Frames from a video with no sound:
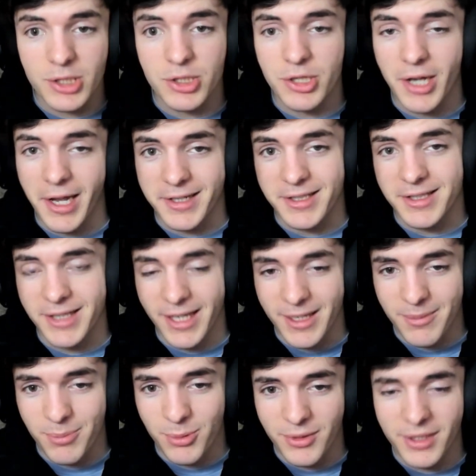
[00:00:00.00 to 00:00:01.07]
Jack
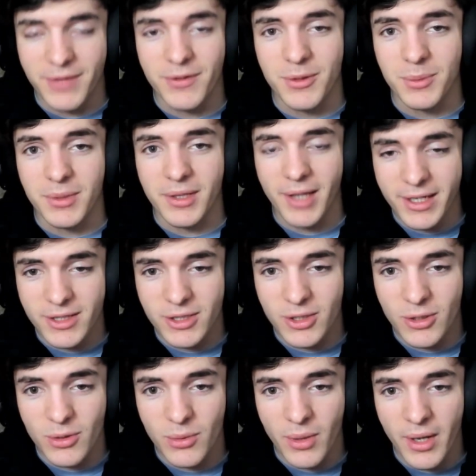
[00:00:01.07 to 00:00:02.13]
stake pool if you would like
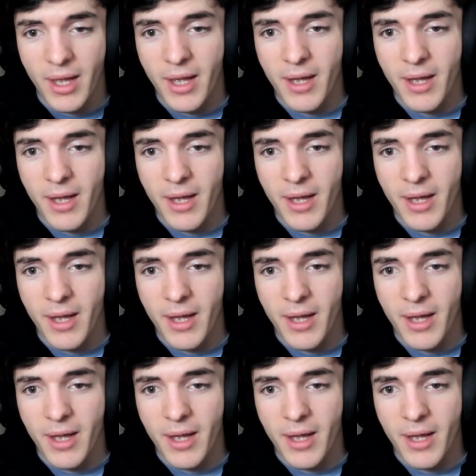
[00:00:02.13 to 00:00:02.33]
to.